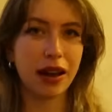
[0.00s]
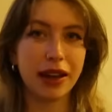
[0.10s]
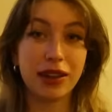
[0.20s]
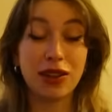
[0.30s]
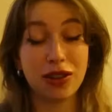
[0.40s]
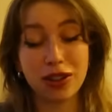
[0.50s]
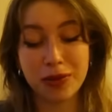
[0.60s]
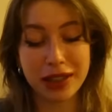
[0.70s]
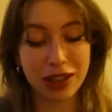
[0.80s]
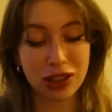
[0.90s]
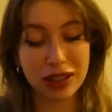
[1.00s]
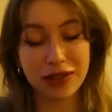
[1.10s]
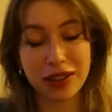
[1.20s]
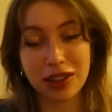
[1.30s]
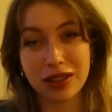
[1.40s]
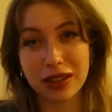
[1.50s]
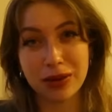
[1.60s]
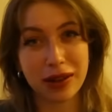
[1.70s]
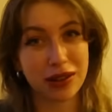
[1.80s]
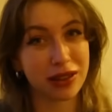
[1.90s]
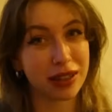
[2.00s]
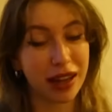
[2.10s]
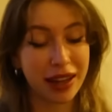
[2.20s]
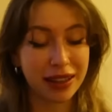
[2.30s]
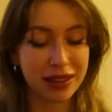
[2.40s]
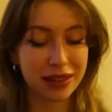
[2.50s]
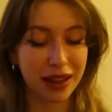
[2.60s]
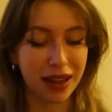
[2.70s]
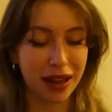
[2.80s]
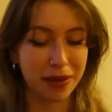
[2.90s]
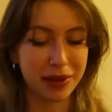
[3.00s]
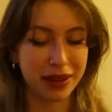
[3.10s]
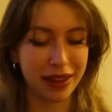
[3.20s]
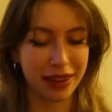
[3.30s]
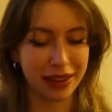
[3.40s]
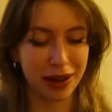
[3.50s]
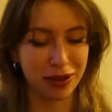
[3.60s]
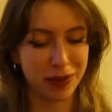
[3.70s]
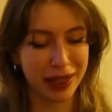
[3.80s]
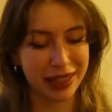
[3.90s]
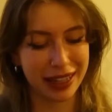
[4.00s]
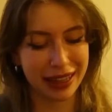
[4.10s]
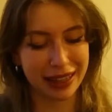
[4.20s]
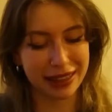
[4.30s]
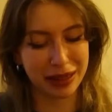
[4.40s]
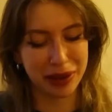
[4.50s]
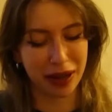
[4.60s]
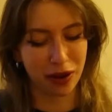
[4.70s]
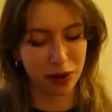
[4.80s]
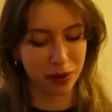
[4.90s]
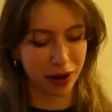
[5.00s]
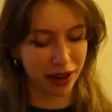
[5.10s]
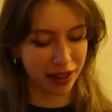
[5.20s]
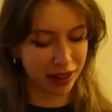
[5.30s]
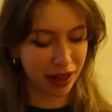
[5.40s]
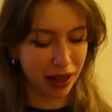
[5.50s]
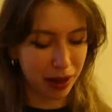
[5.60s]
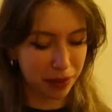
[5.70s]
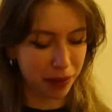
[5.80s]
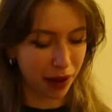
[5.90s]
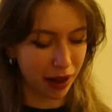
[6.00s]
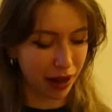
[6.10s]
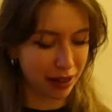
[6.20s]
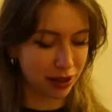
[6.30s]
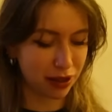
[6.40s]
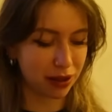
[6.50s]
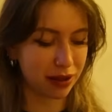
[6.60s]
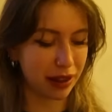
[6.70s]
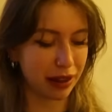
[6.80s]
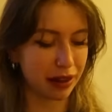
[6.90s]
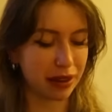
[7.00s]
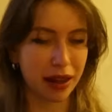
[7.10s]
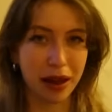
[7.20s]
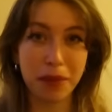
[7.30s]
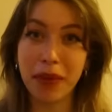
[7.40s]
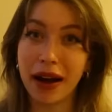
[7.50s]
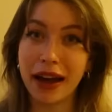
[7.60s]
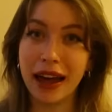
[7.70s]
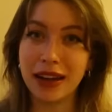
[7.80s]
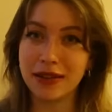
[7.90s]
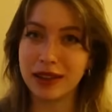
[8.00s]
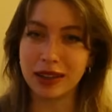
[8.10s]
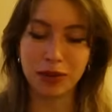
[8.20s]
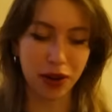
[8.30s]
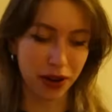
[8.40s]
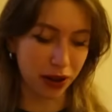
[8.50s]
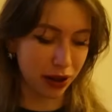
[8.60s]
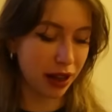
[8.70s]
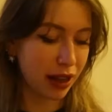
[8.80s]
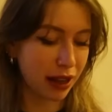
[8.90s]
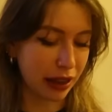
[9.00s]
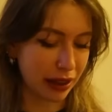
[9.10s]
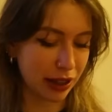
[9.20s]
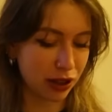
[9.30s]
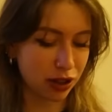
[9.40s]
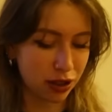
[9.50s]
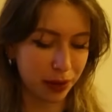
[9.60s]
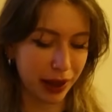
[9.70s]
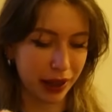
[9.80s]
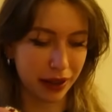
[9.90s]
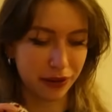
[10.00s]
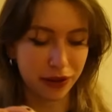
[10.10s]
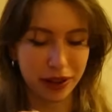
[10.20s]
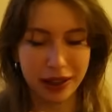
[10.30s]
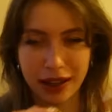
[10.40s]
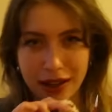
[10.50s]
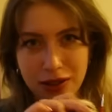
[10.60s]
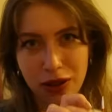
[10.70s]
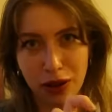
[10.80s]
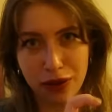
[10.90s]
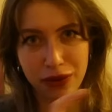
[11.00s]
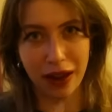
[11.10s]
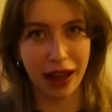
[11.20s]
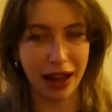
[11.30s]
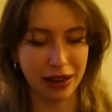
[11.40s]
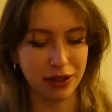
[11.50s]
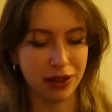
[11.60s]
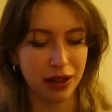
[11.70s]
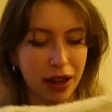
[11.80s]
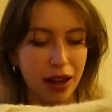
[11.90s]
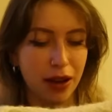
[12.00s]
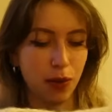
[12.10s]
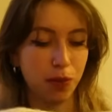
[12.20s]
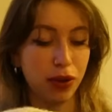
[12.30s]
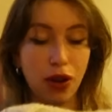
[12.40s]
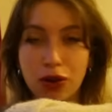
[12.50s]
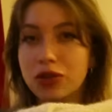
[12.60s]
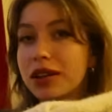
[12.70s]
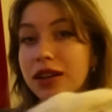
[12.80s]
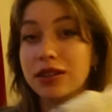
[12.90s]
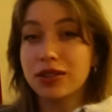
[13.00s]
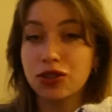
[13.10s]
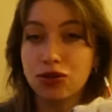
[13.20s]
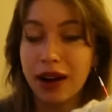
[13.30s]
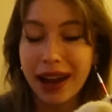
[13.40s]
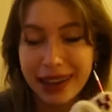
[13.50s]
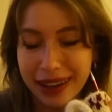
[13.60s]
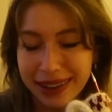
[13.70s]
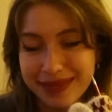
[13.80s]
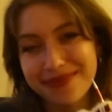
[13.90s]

I could potentially finish the sweater tonight, but I think that would be neglecting my homework. But I do think that by end of day tomorrow, this should be fully cast off and blocked and drying.